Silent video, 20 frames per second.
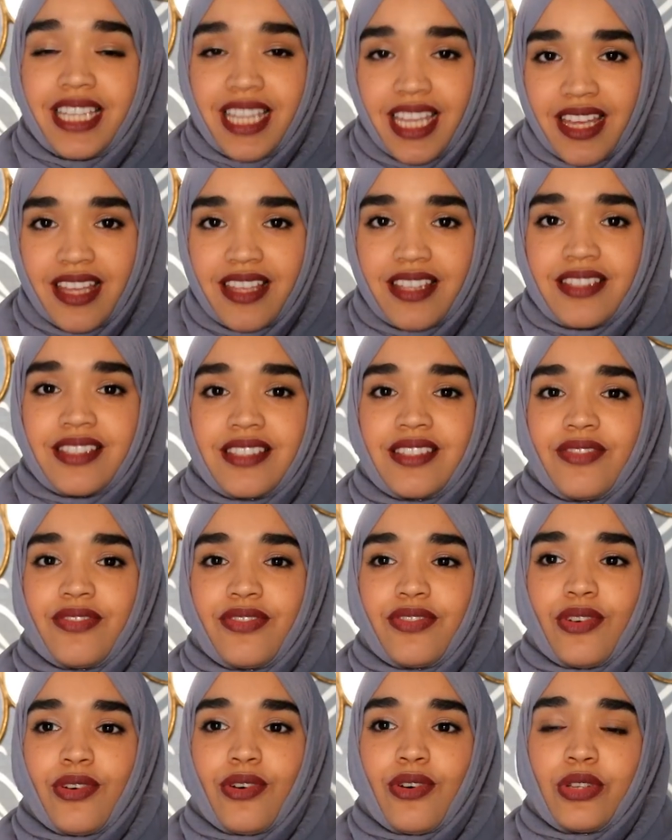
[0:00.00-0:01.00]
cursed
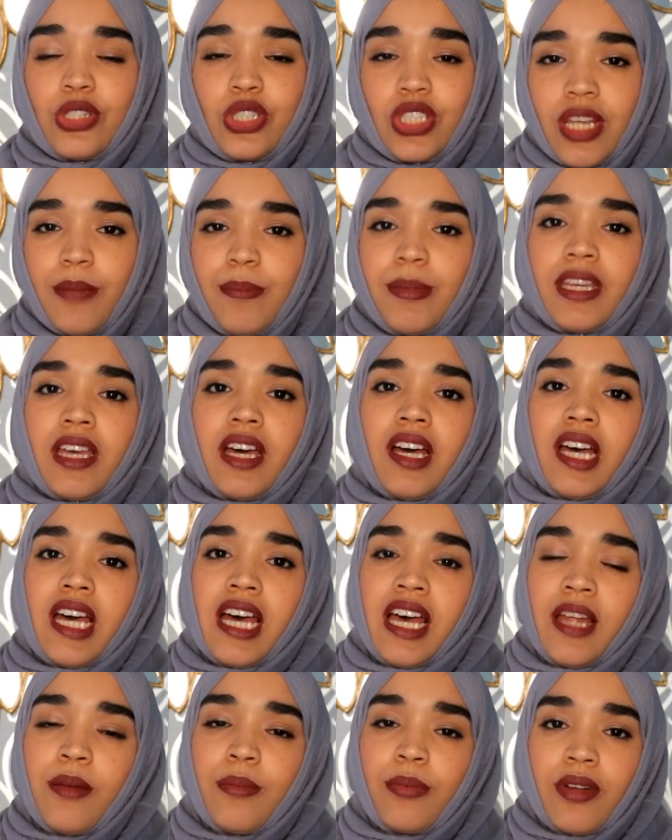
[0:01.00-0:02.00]
for shaping our
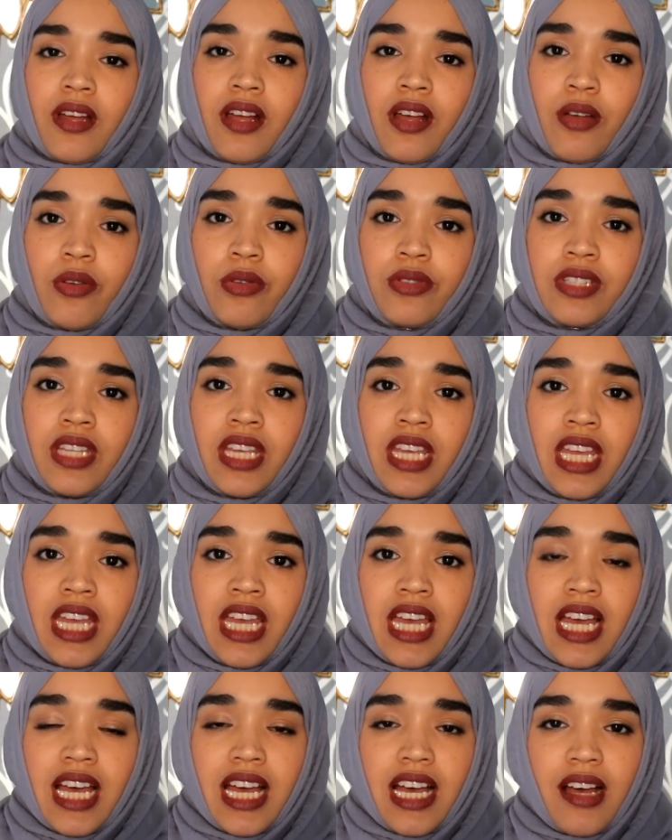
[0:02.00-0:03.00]
eyebrows,
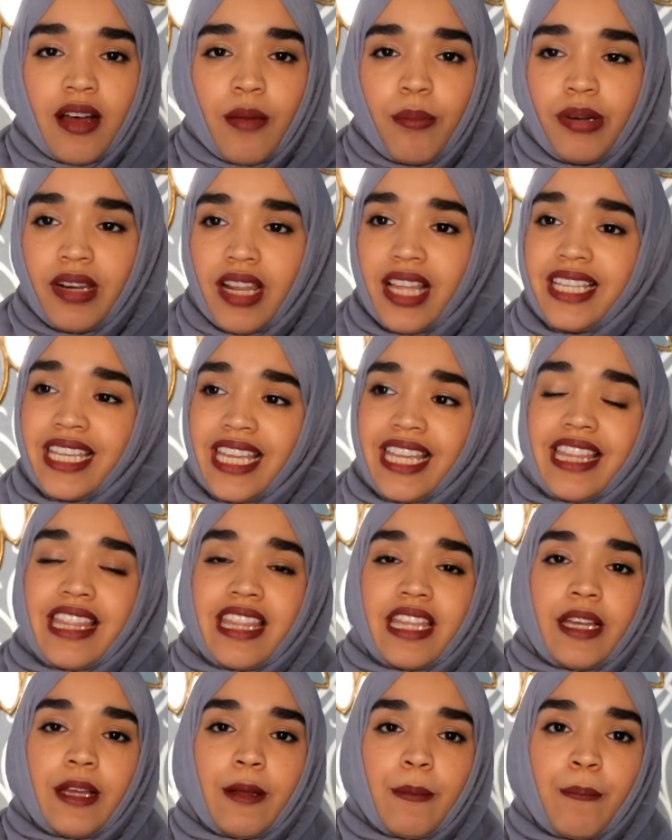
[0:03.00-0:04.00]
plucking
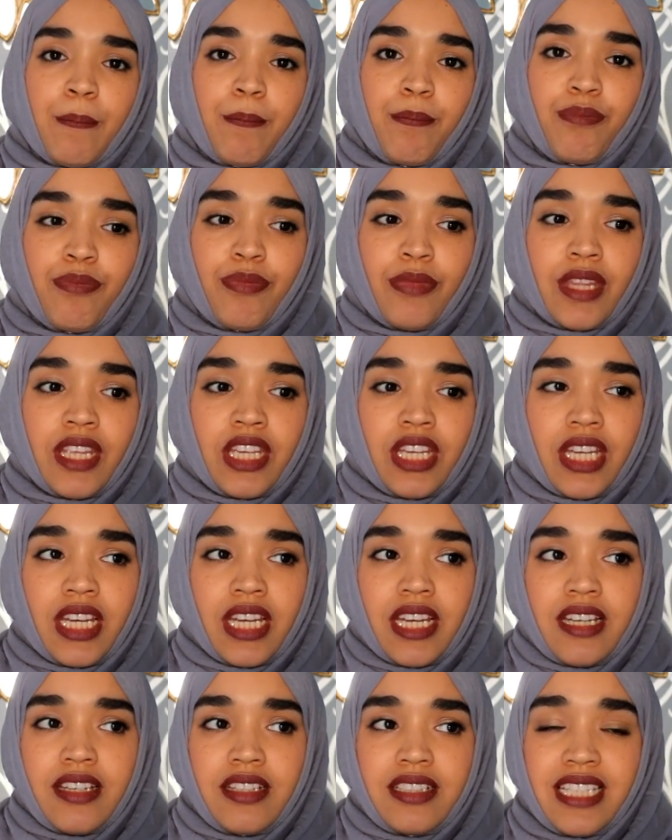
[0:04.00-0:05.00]
them,
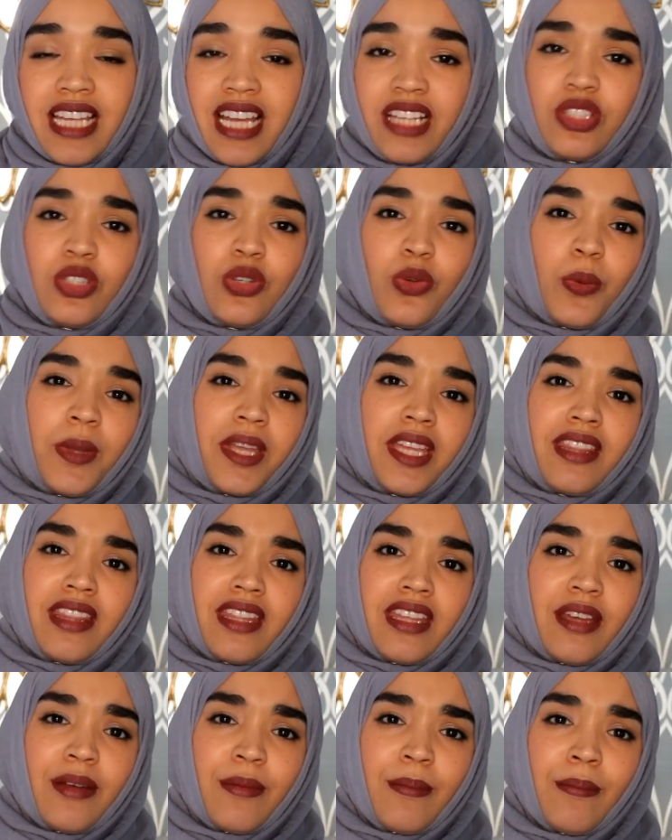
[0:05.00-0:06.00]
tattooing
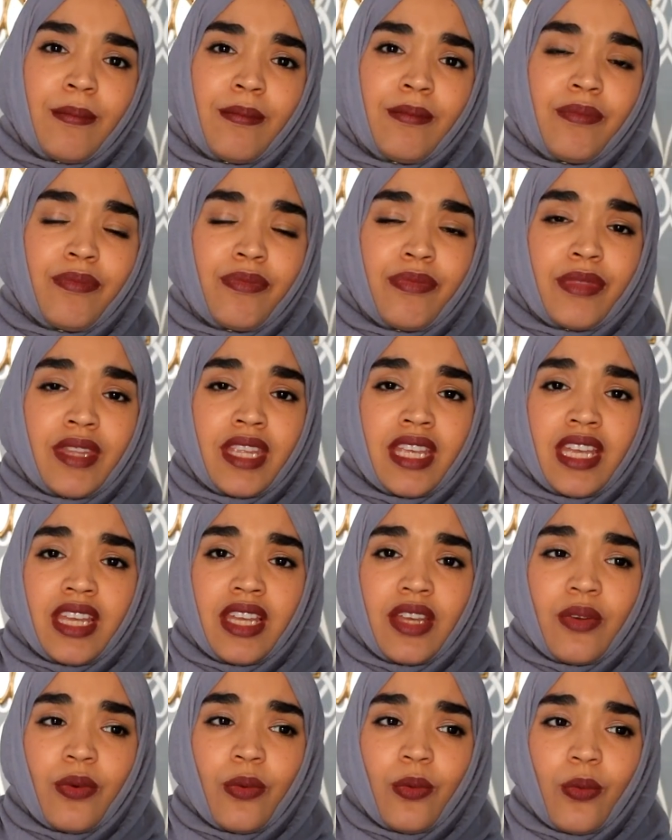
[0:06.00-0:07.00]
them.
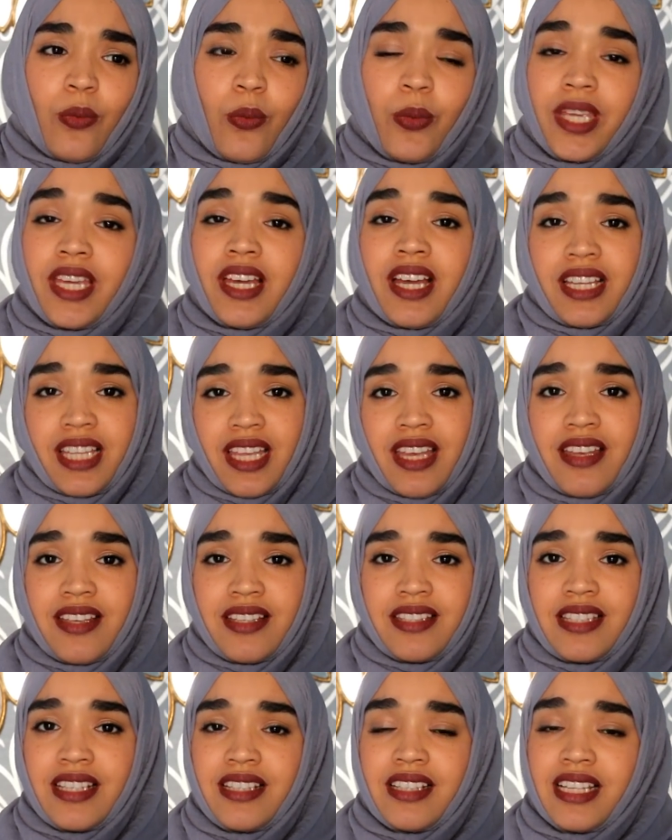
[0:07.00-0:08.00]
We are
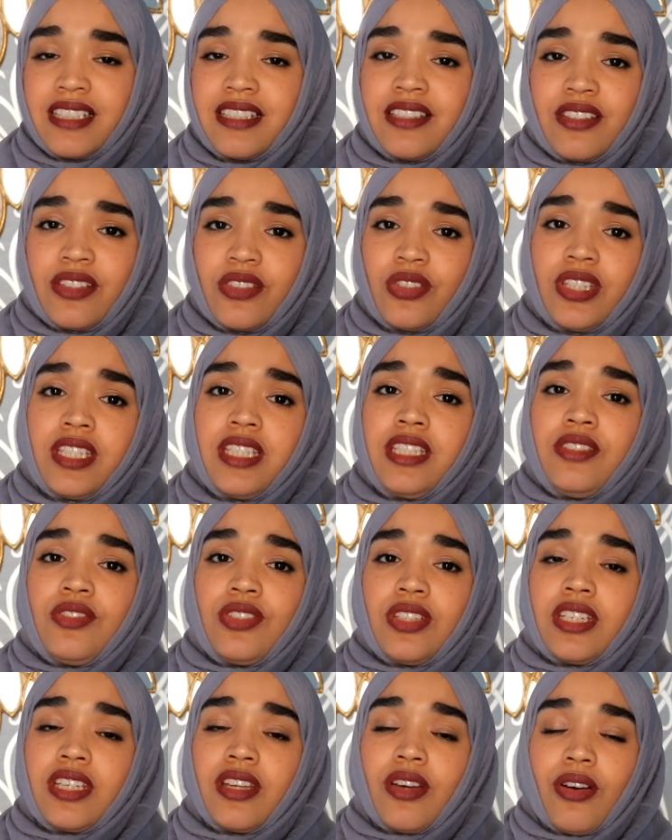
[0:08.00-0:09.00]
cursed, and that is a
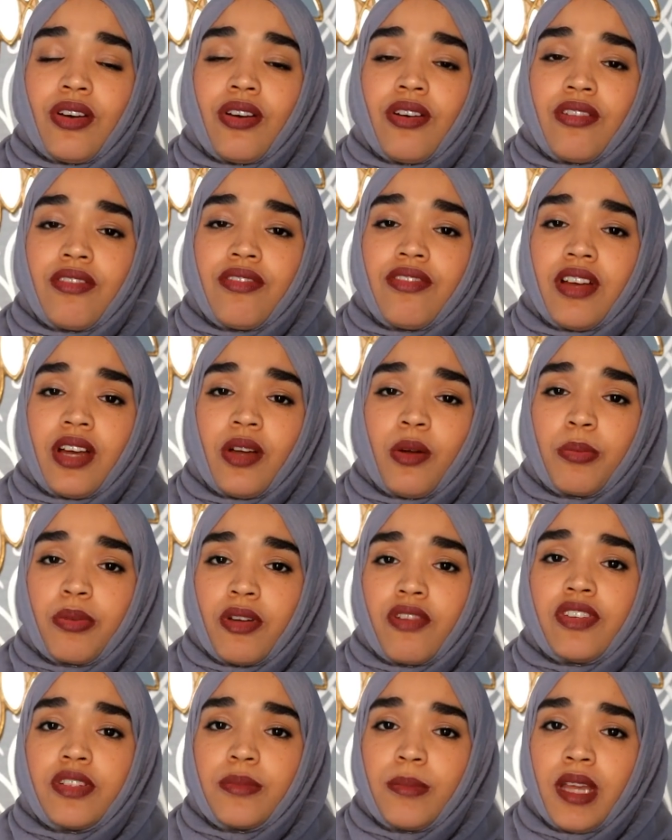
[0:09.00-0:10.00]
teaching of our
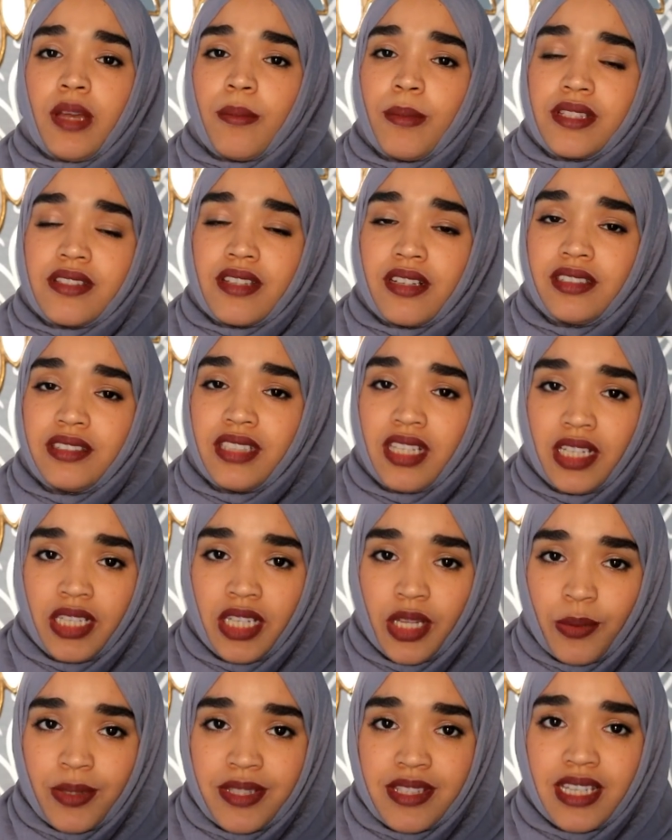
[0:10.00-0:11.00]
Prophet Muhammad sallallahu
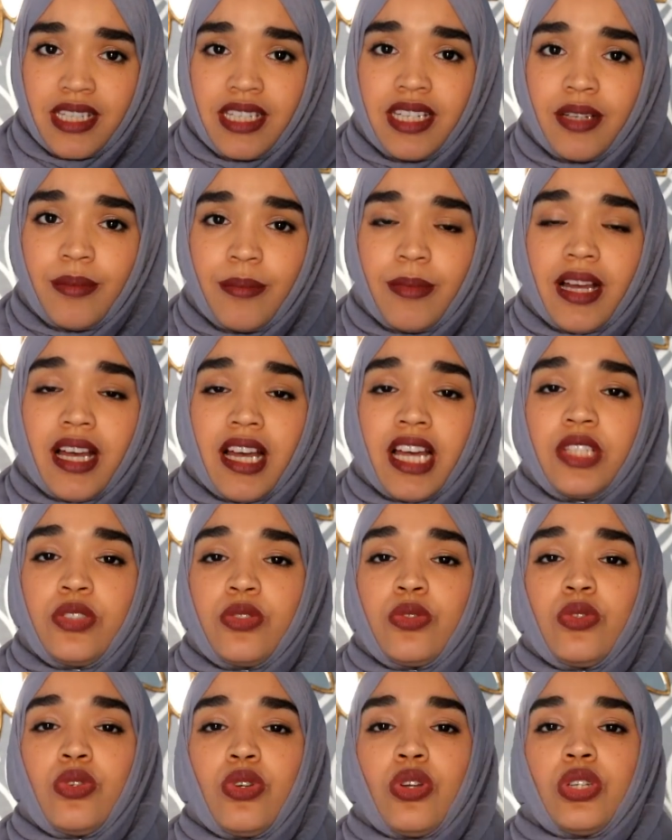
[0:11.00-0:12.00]
alaihi wasallam. I
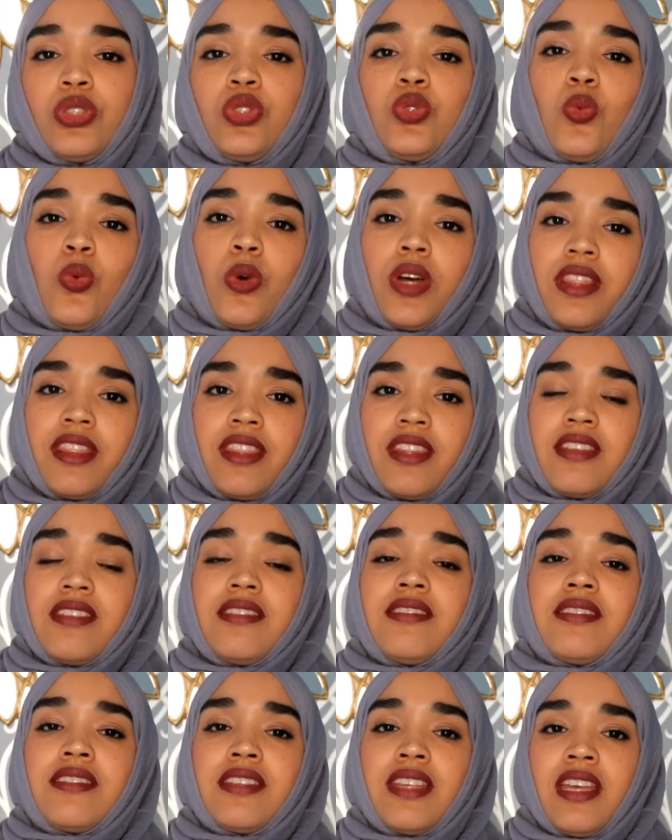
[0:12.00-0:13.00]
do not want
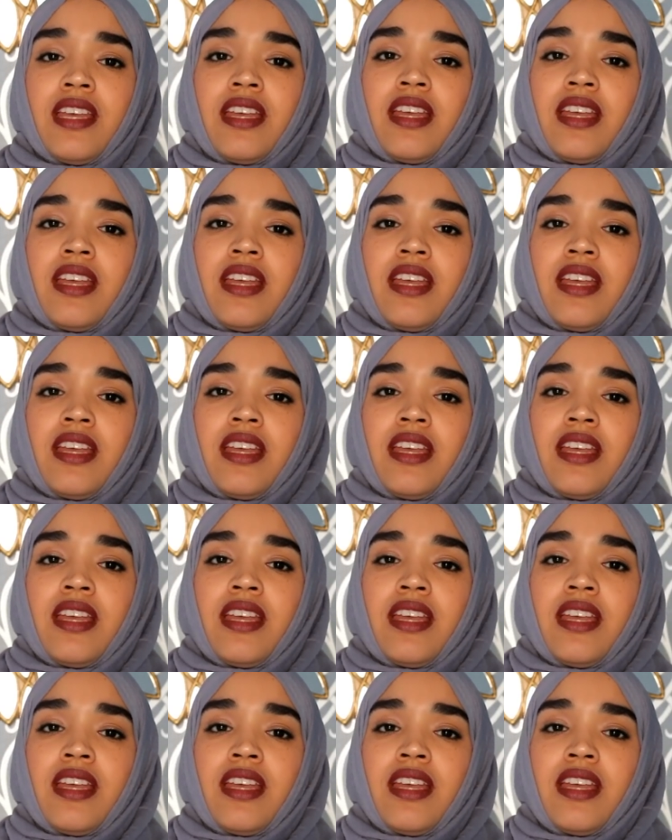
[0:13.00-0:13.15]
this